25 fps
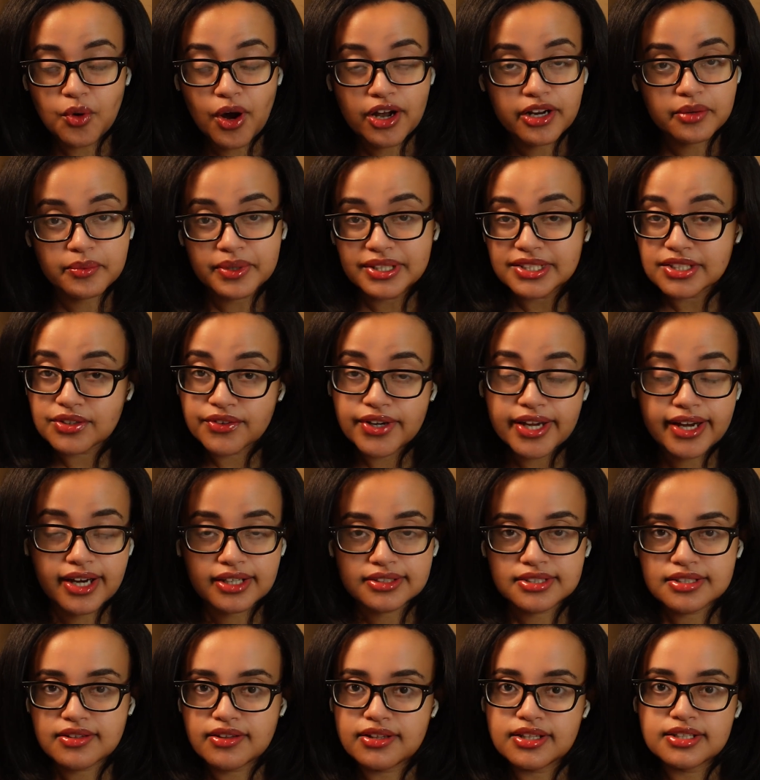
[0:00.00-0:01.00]
wanting me to
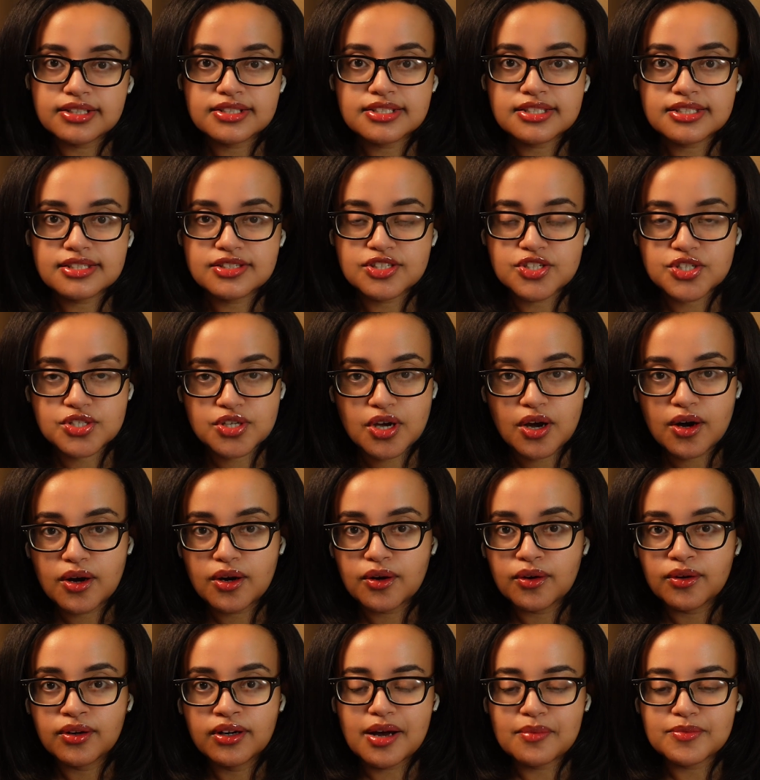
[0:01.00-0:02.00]
react to this, and
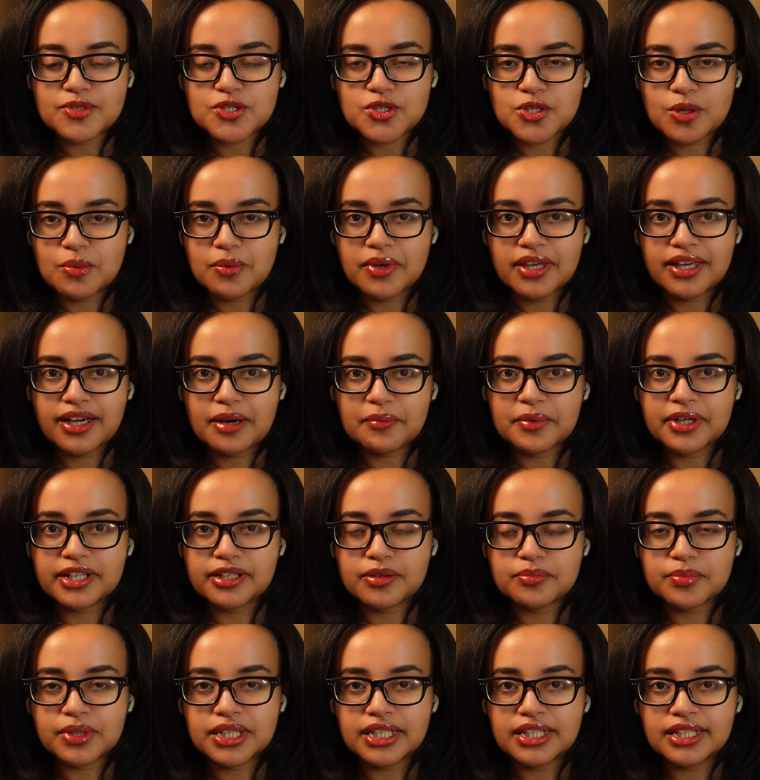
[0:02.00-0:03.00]
so I'm assuming I'm
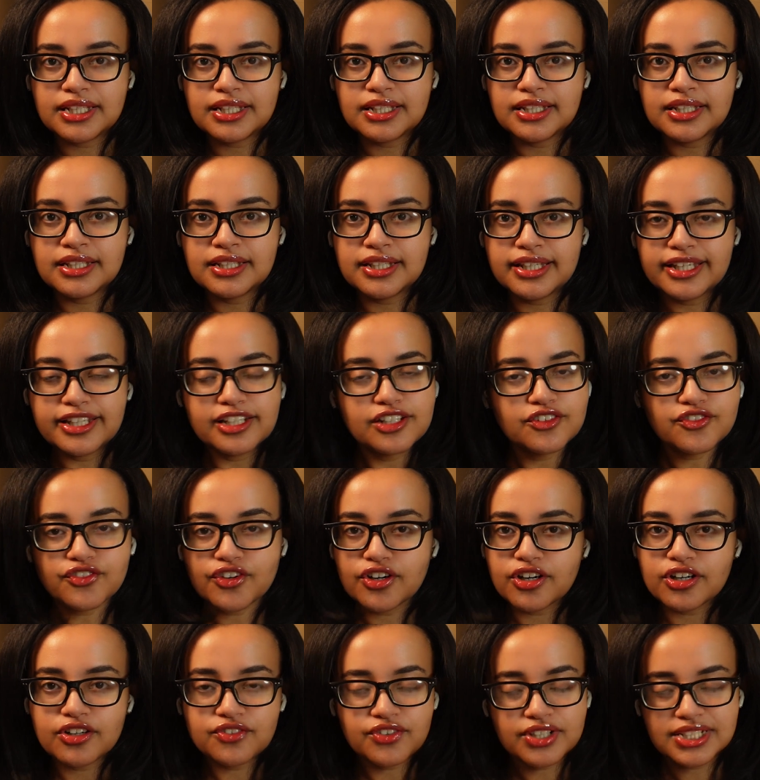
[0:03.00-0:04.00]
gonna be in
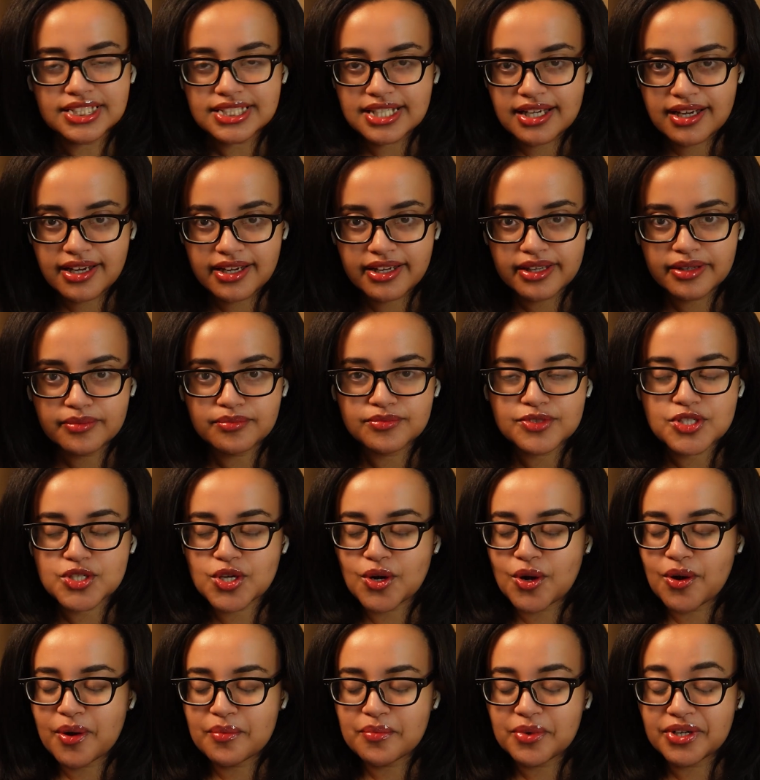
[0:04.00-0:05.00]
for a fun time.
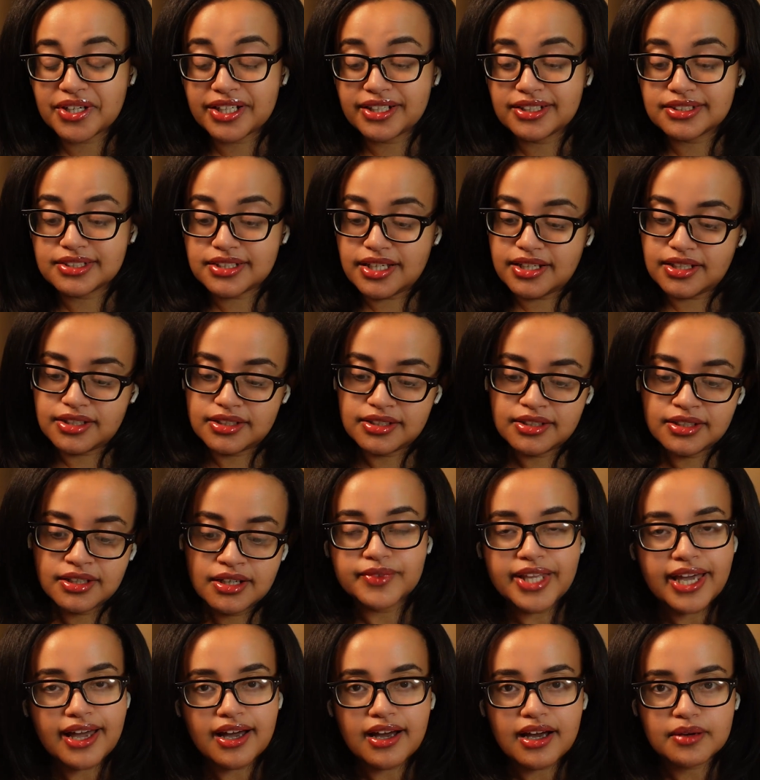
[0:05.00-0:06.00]
So I'm pretty excited.
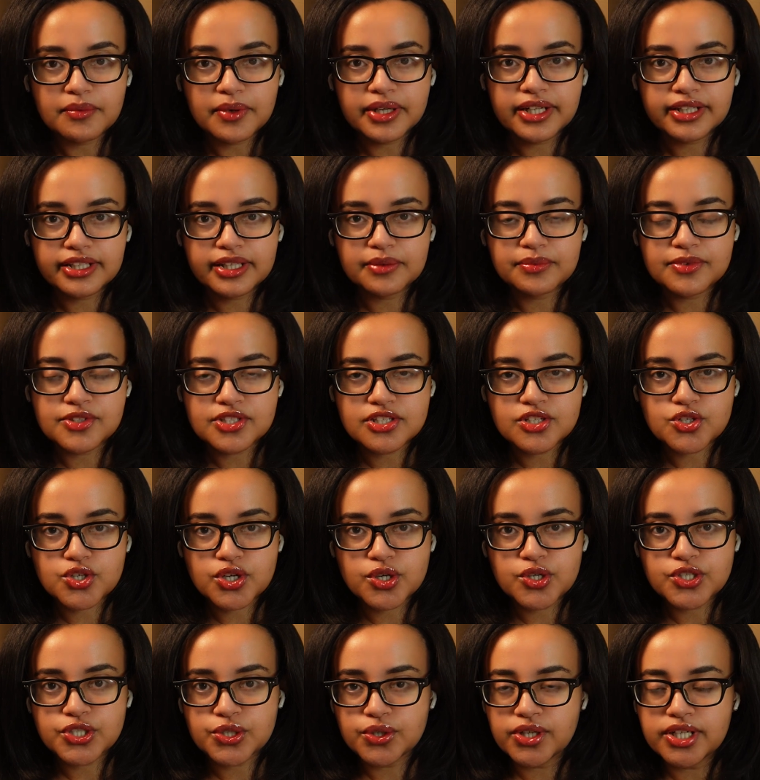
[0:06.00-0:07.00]
Yeah, I'm gonna keep this
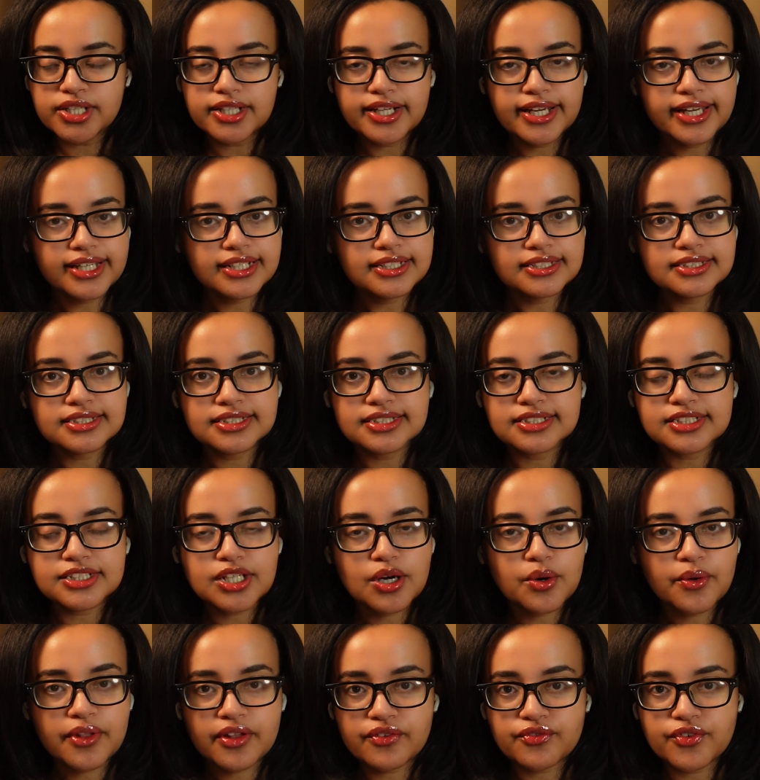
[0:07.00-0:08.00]
intro short, and
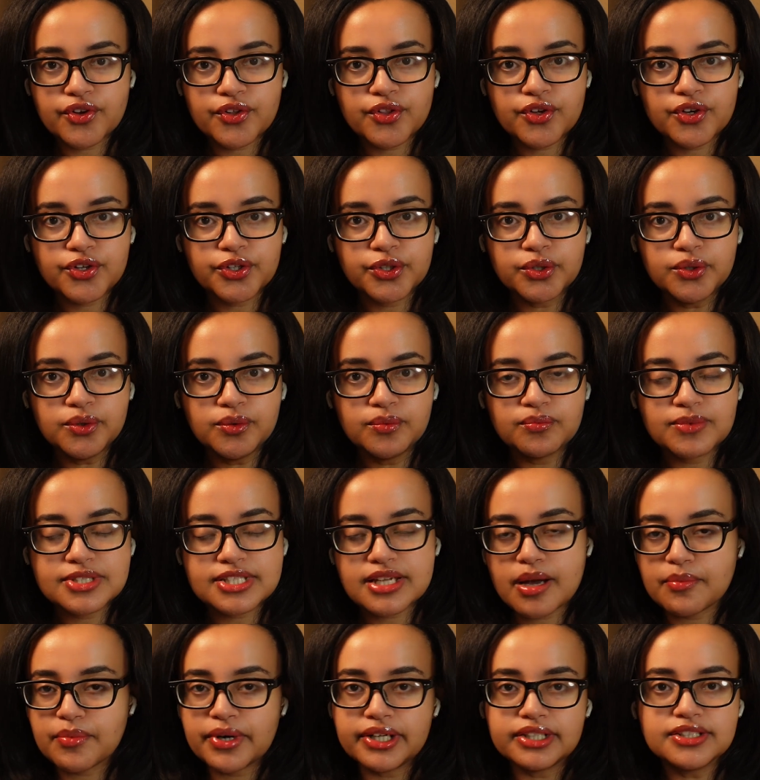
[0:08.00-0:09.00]
so without further ado, let's
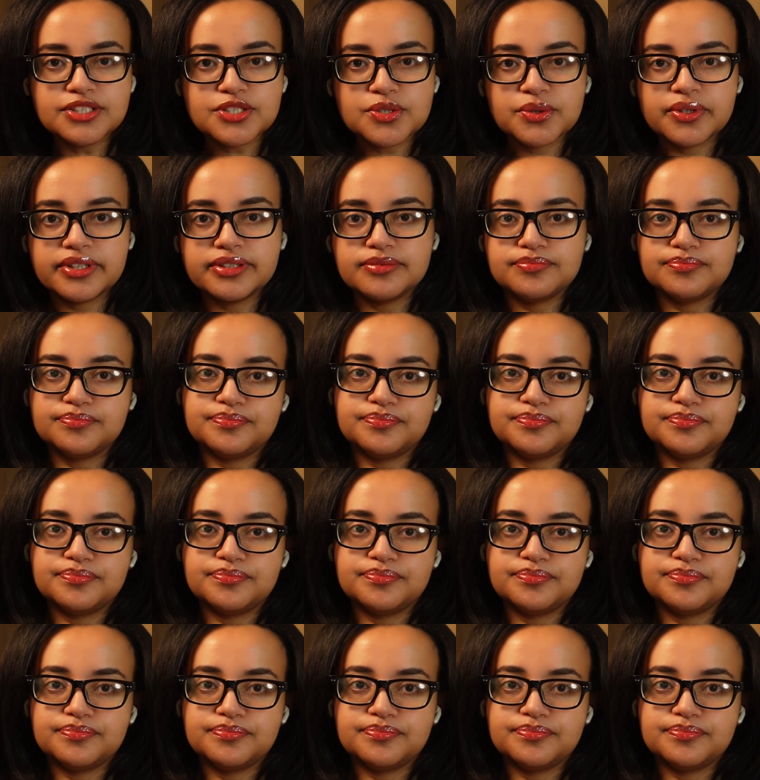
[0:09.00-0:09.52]
hop right into it.